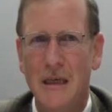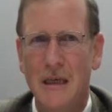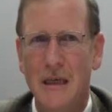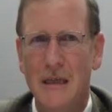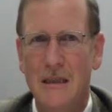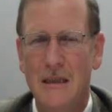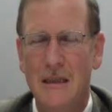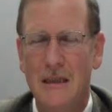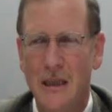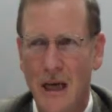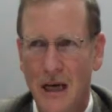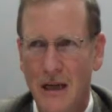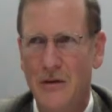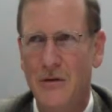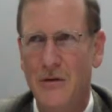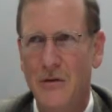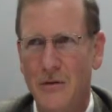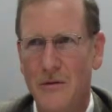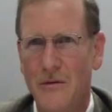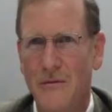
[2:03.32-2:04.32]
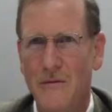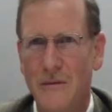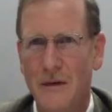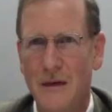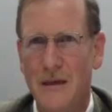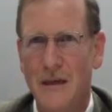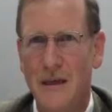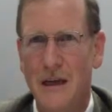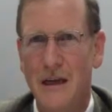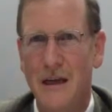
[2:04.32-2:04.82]
it's not good.
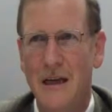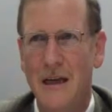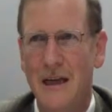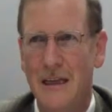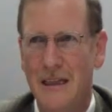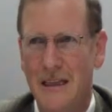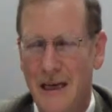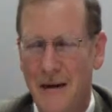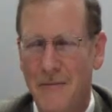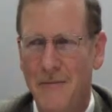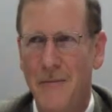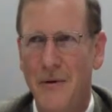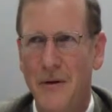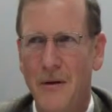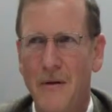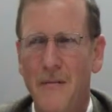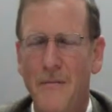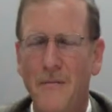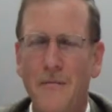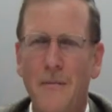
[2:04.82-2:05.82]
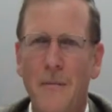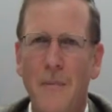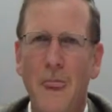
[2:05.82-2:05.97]
He said an example